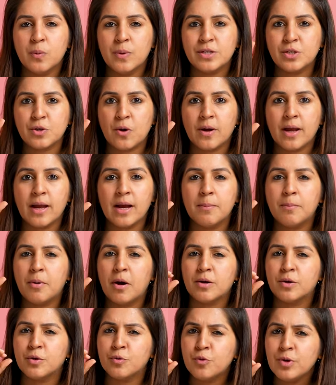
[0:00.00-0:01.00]
we're talking
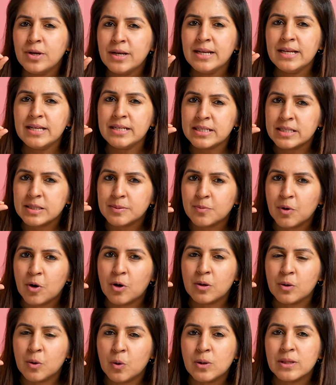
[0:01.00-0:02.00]
about a really
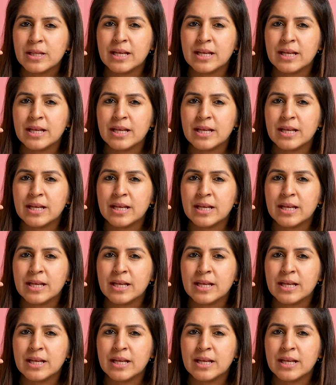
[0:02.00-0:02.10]
small hole